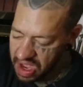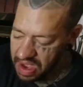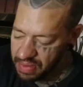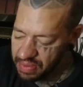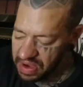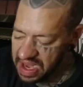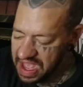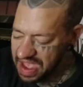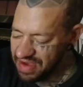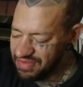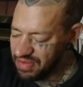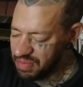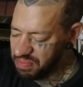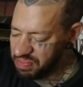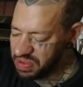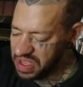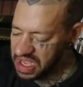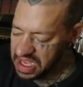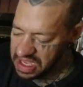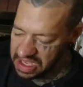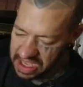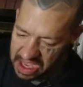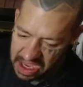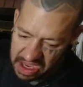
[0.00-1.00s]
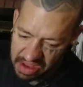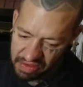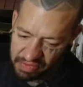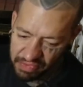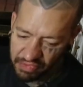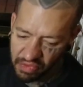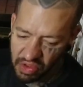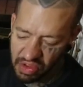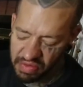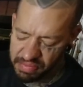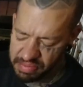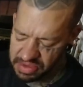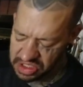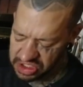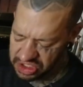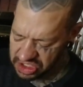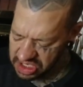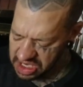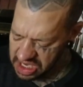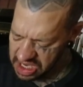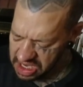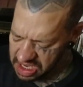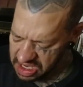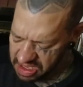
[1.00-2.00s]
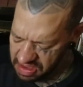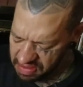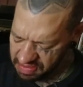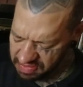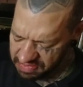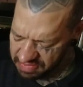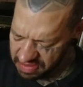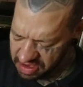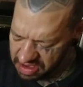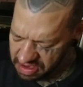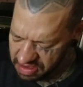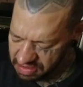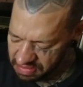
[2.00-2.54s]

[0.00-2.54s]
I would have a big case full of machines,